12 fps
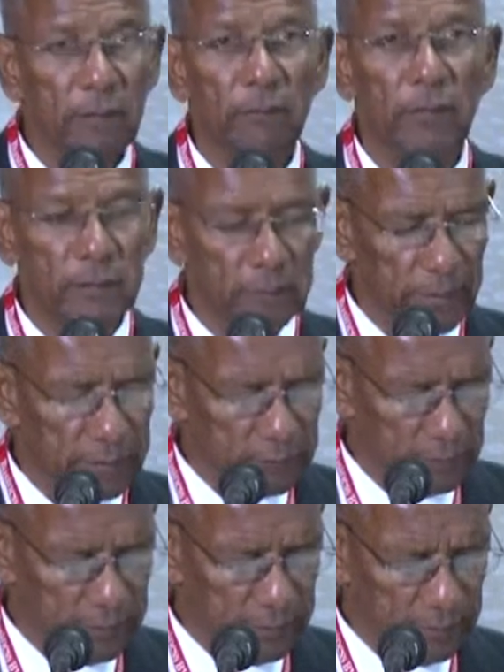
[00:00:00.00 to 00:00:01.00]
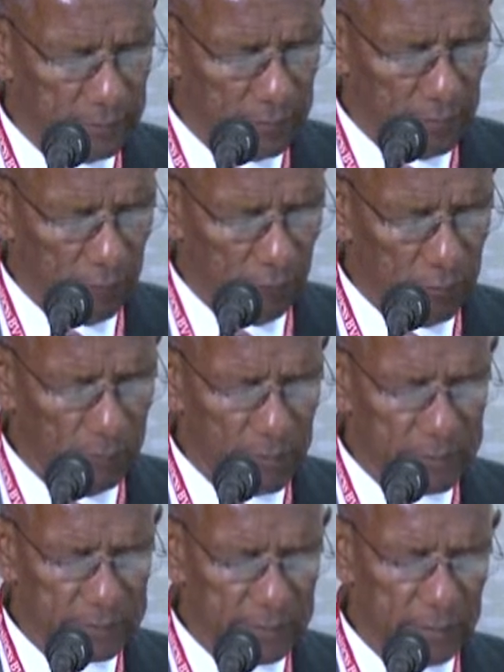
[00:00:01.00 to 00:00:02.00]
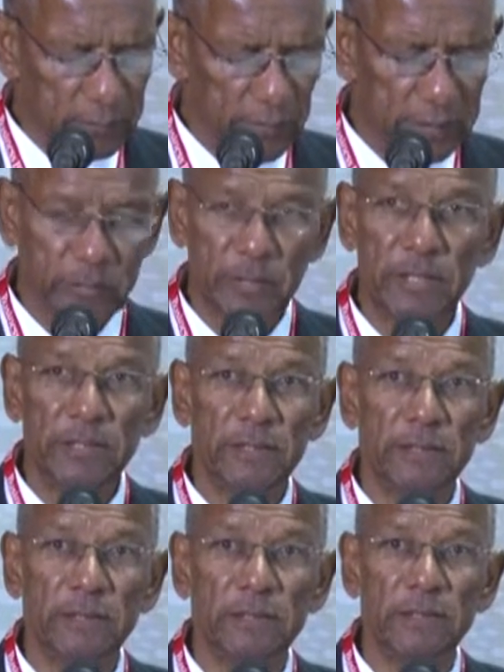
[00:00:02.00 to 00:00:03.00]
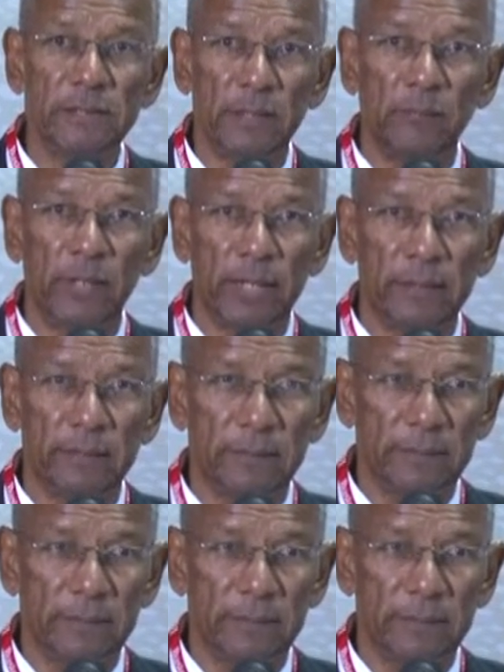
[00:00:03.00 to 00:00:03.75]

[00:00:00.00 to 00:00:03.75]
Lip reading: fundamentally, we must get our education system right.